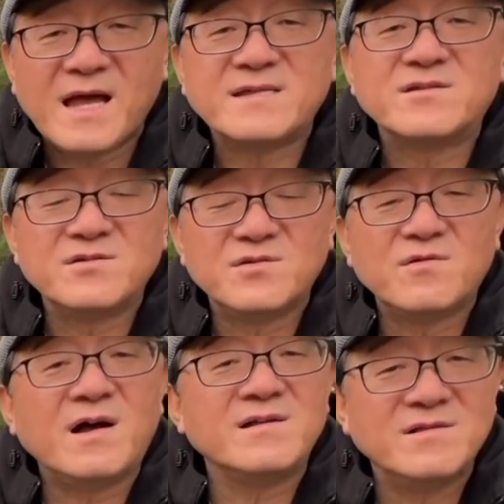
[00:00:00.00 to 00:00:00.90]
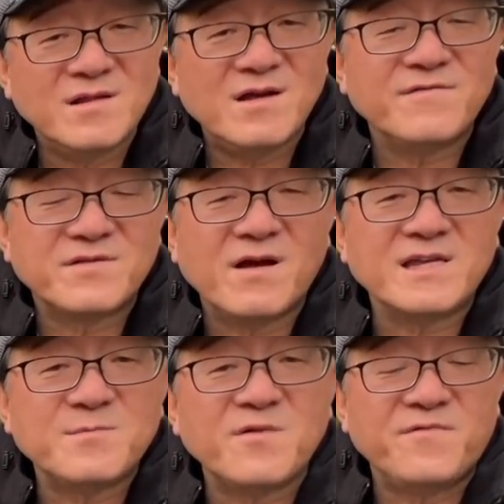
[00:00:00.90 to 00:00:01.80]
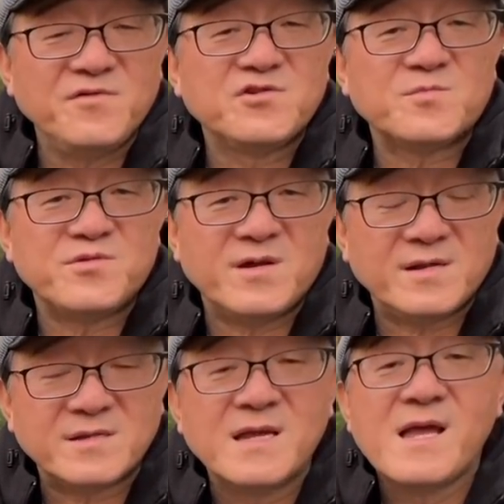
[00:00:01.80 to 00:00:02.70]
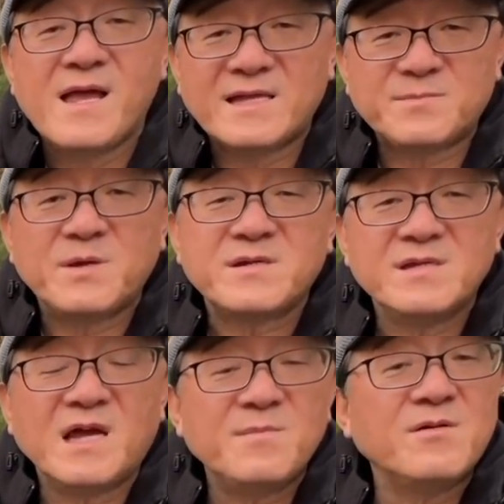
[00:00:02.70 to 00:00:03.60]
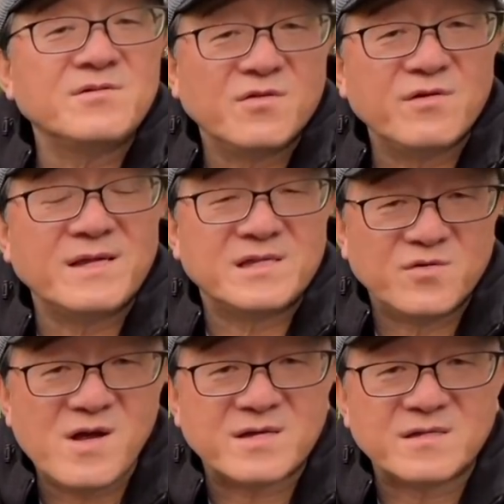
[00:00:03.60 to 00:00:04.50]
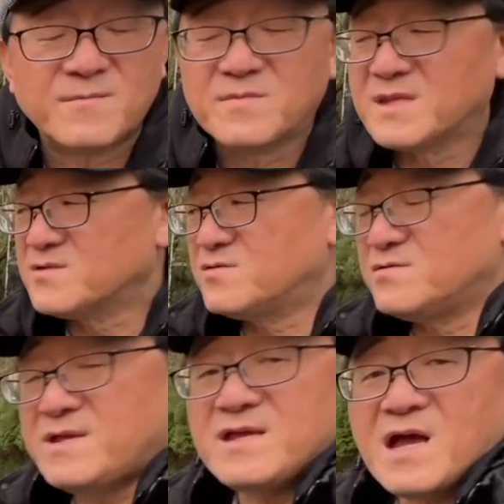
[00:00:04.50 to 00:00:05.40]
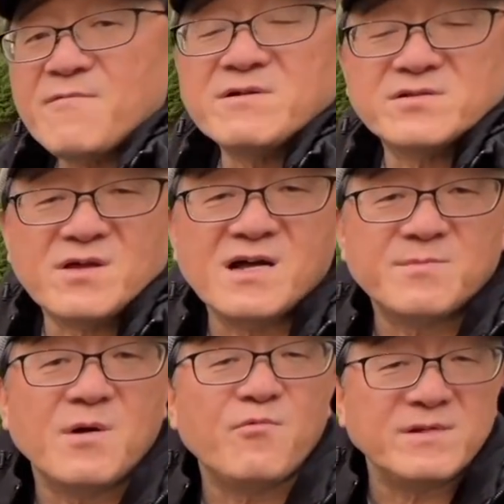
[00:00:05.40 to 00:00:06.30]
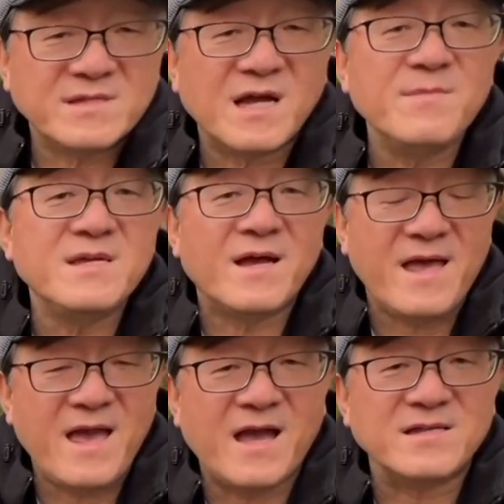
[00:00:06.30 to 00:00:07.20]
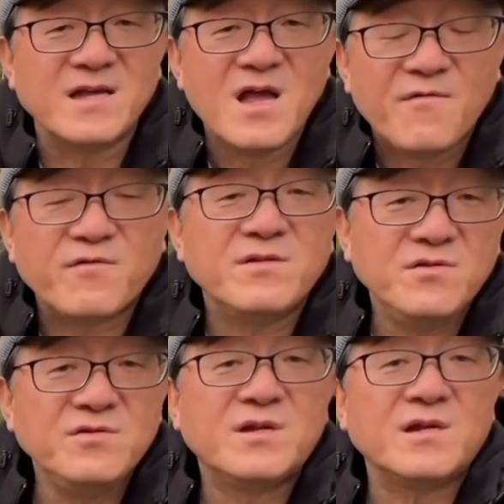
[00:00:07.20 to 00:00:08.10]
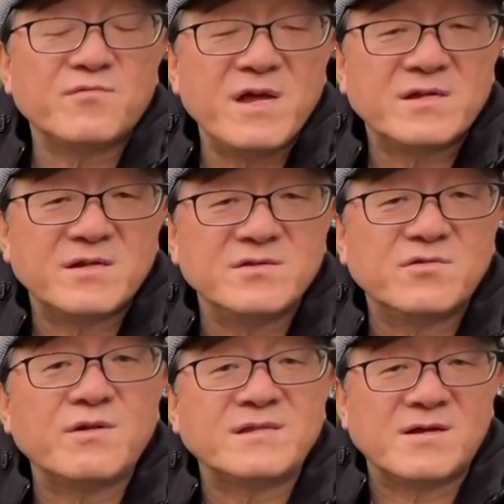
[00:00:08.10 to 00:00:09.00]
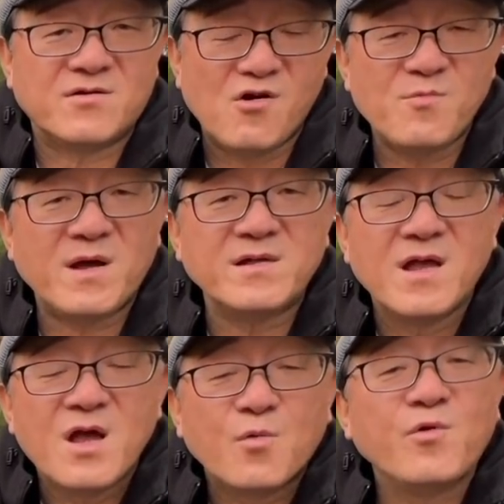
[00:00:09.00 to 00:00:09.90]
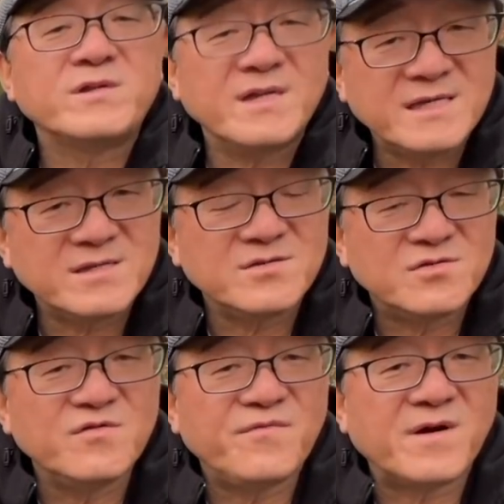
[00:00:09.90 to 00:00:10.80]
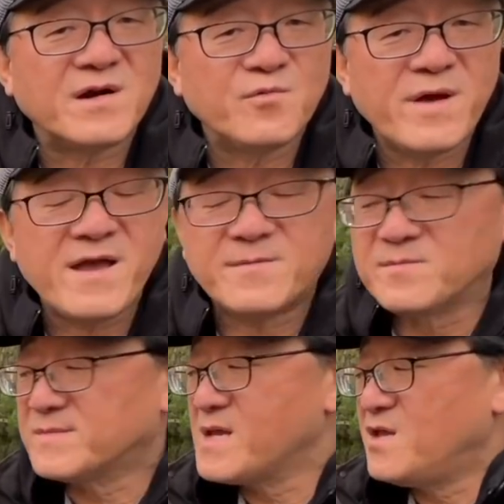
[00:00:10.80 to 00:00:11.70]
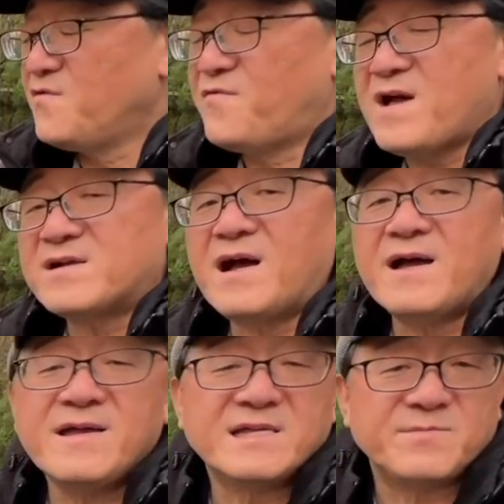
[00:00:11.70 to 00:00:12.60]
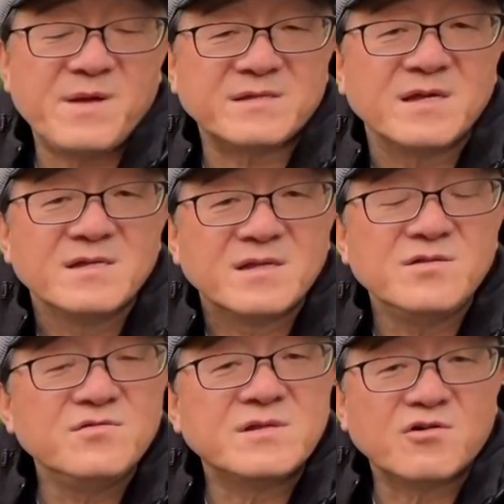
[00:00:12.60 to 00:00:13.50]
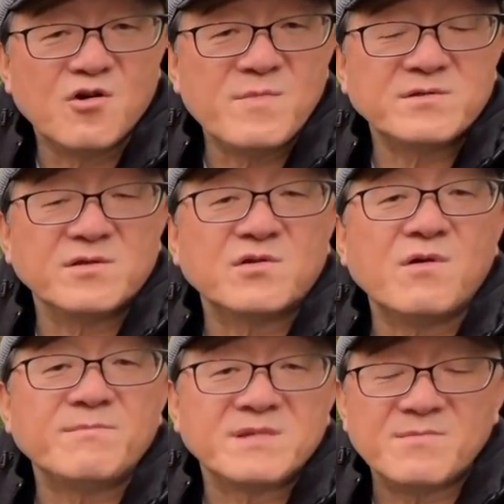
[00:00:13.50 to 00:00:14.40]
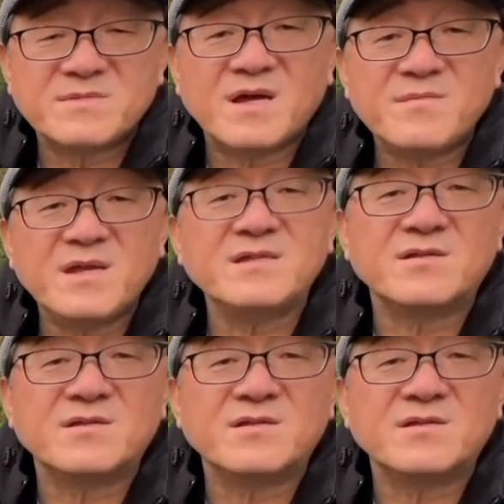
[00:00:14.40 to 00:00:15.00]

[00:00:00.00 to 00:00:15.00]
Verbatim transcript: As you know, I love talking about future products, especially about Toyota trucks. So today I want to talk about what's coming ahead for the new generation Toyota Tacoma, which isn't too far away. In fact, I expect the new Tacoma to show up sometime in the